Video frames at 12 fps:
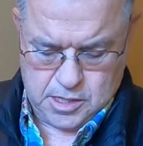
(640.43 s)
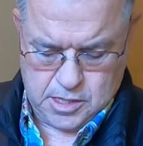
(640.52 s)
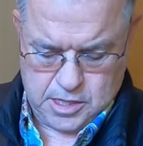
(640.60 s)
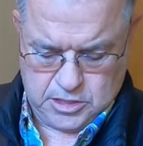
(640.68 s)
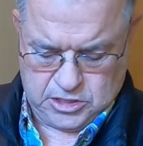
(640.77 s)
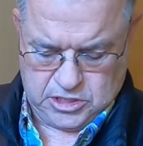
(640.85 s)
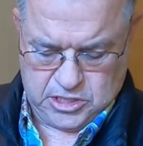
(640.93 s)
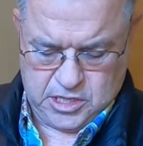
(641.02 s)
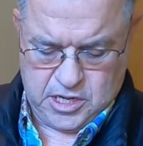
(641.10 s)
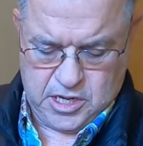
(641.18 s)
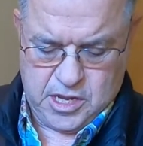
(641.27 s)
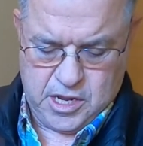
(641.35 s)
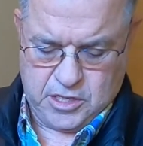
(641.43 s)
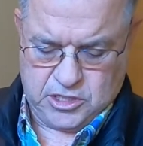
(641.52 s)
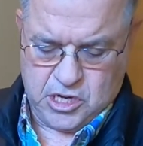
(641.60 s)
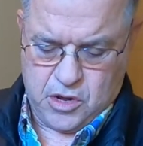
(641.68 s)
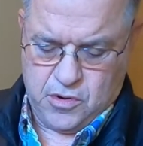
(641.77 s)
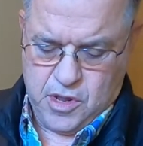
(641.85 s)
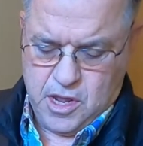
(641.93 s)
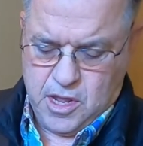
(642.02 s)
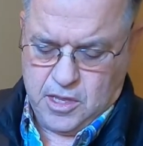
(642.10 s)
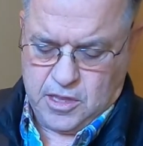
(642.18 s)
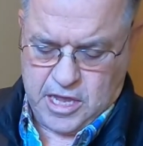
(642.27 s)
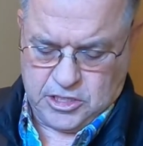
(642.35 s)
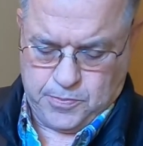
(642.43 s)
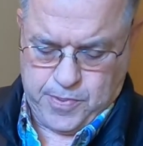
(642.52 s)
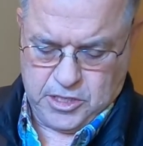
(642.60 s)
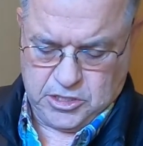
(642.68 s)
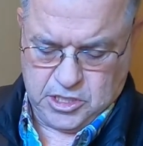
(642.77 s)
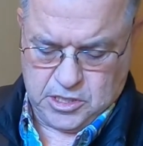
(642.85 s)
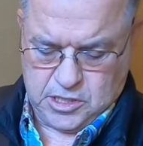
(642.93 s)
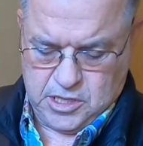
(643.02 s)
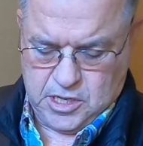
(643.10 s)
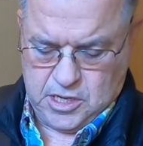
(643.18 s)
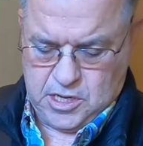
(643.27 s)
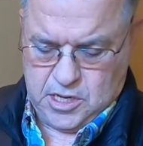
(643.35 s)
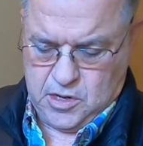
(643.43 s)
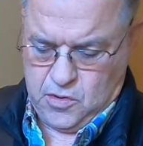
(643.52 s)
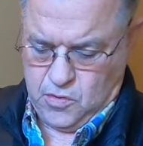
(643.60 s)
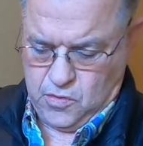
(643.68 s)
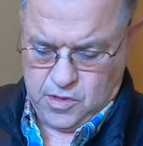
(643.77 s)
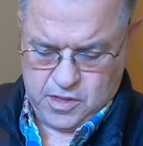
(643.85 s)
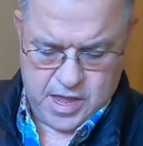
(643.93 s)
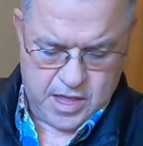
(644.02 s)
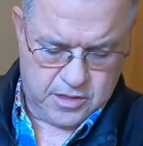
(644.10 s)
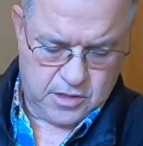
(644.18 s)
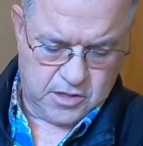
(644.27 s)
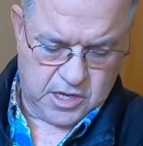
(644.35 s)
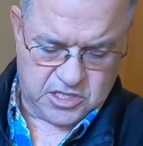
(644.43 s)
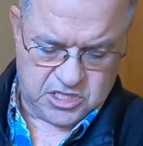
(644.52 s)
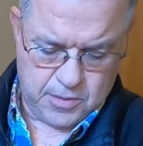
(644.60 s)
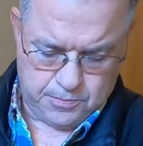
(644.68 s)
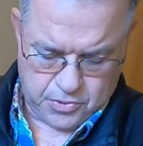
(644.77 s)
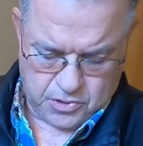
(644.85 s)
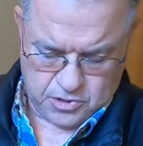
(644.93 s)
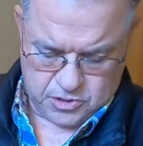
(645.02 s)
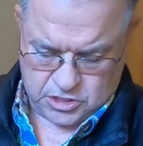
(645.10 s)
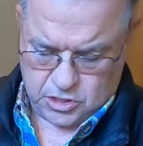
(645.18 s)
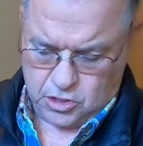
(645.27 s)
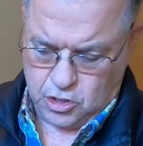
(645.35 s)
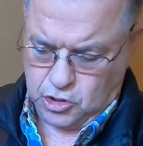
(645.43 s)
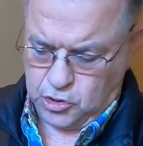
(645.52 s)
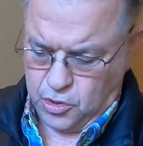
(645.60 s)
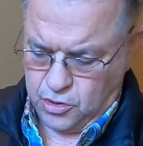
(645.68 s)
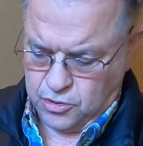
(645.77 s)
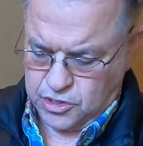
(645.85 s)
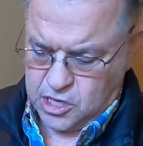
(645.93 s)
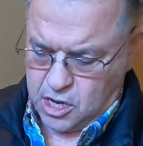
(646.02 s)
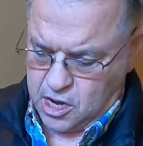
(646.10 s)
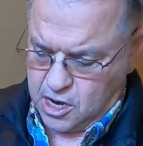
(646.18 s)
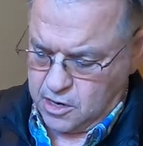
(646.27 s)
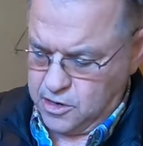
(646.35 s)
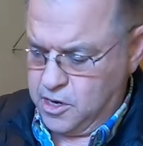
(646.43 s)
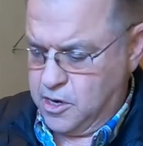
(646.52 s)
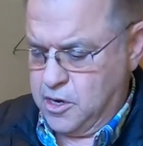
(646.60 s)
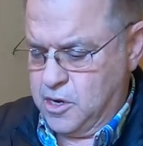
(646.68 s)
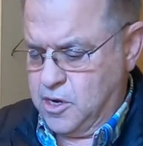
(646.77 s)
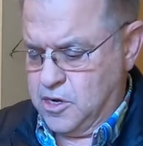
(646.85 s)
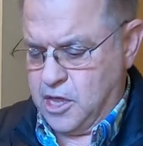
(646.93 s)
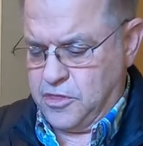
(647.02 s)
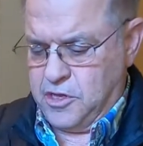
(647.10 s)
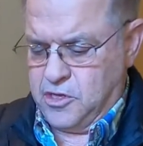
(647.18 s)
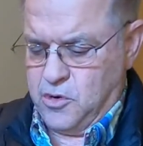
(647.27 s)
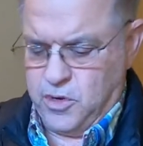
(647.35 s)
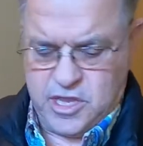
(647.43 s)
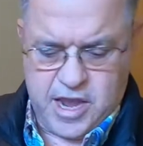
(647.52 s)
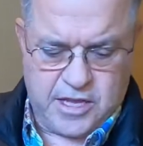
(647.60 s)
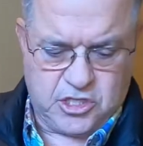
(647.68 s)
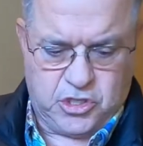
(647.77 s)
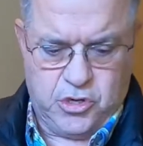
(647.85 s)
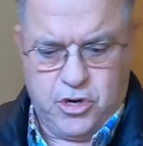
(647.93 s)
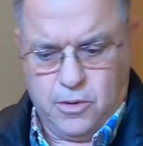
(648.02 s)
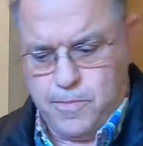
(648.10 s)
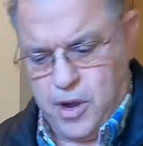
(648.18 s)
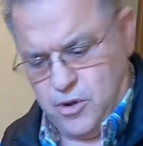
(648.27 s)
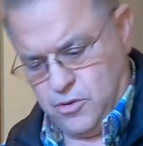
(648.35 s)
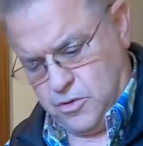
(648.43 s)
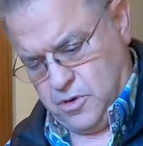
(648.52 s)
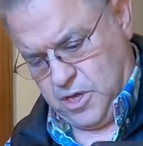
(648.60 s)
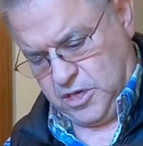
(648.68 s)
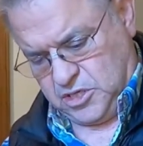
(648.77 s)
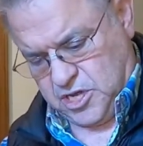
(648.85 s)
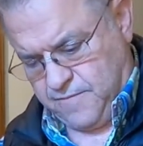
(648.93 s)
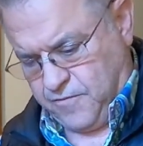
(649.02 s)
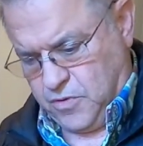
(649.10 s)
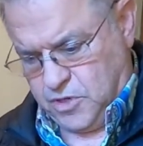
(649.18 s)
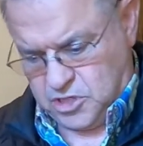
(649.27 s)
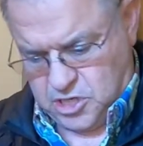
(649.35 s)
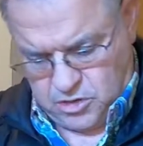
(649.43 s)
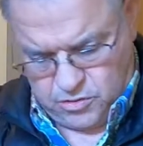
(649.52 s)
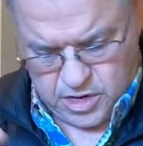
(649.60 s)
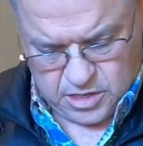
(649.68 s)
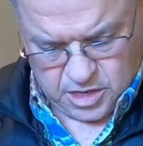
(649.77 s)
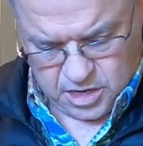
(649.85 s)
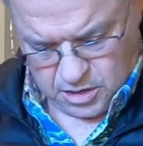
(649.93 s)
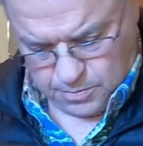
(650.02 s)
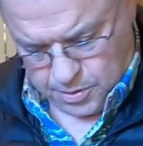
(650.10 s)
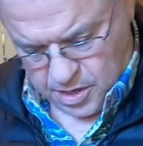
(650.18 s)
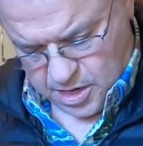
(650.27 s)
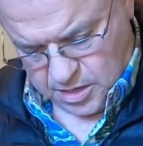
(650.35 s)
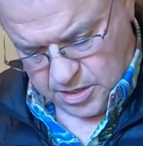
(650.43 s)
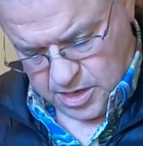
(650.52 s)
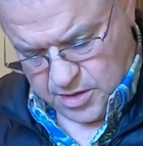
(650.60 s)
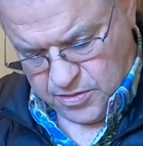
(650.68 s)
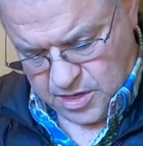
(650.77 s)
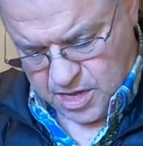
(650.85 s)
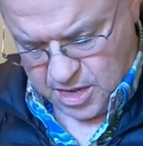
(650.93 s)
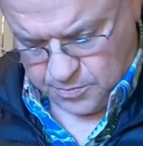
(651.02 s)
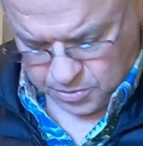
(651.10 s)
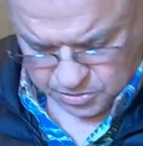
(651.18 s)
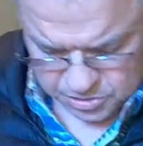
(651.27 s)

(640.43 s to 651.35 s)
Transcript: let's see, so that's basically as simple as the controls are. Nothing to attach to your boat except for the cigarette lighter plug and the cable